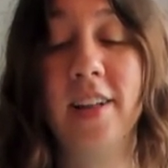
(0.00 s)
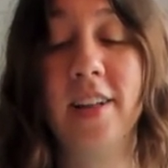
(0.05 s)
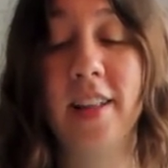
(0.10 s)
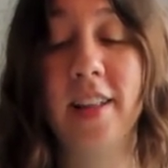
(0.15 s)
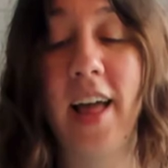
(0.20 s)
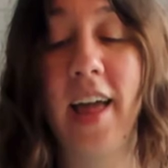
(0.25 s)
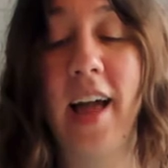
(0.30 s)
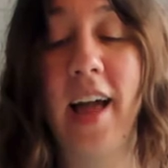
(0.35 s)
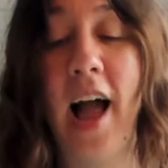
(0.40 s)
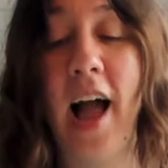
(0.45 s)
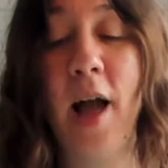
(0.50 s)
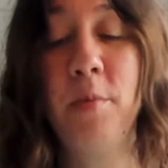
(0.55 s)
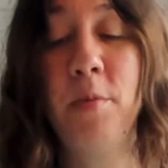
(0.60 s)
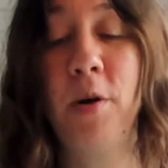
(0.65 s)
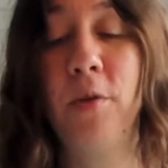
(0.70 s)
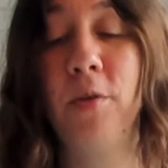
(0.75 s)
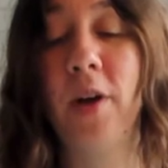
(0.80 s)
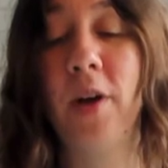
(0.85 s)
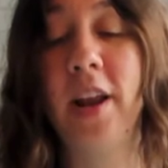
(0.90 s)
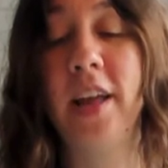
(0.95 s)
Like, I'm
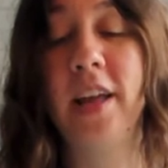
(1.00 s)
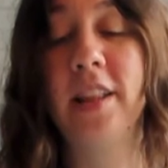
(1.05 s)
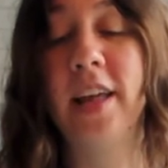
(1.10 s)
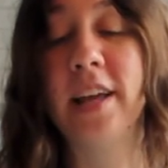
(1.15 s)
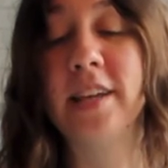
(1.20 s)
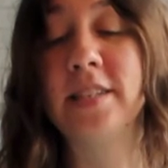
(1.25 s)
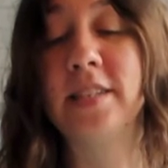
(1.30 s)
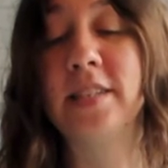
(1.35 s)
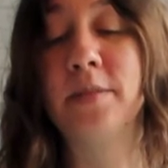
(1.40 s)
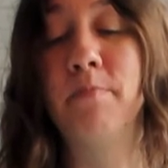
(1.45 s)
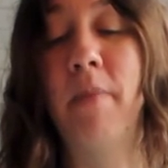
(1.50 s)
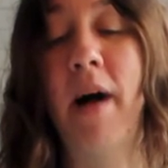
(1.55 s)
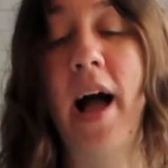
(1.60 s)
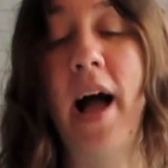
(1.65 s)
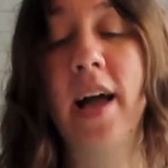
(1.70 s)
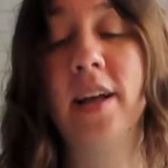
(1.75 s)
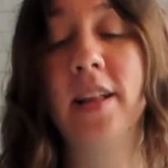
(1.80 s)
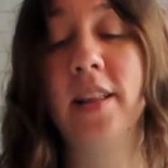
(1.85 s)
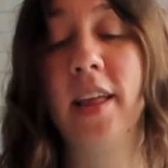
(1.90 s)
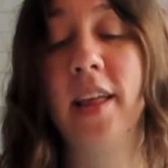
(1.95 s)
already like
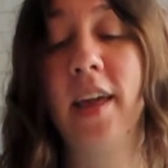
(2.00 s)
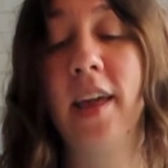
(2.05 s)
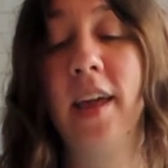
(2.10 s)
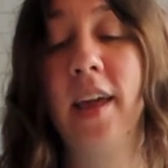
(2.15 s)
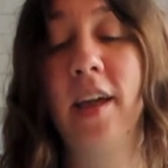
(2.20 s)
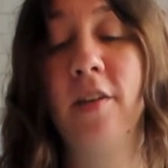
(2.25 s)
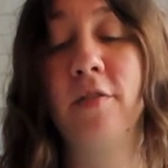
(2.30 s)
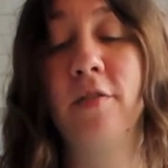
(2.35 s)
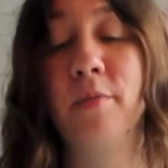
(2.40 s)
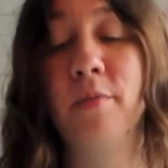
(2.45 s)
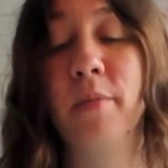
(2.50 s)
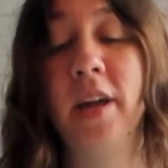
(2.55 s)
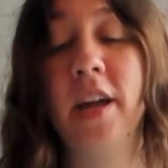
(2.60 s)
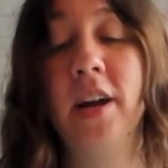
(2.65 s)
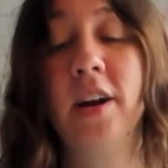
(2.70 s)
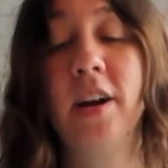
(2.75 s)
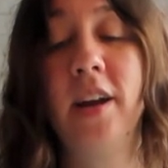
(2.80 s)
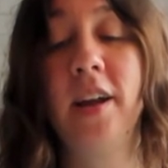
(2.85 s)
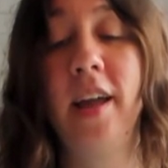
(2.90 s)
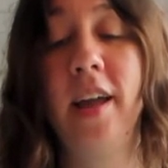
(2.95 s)
smiling from
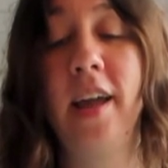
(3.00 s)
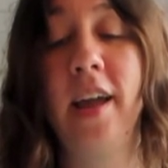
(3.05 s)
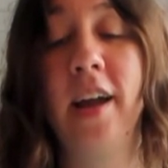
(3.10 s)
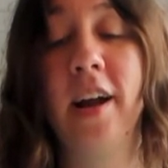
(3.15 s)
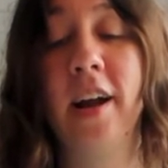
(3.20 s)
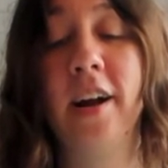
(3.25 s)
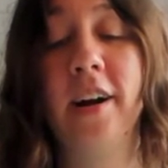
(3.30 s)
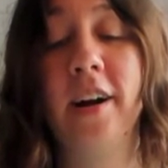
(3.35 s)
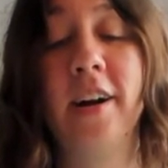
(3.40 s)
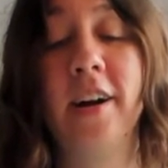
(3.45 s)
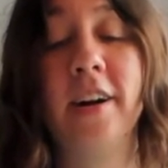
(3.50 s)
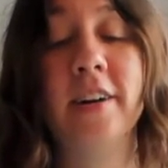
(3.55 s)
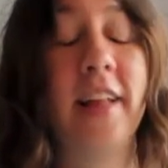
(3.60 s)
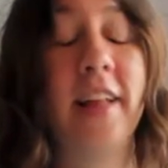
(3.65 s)
ear to ear.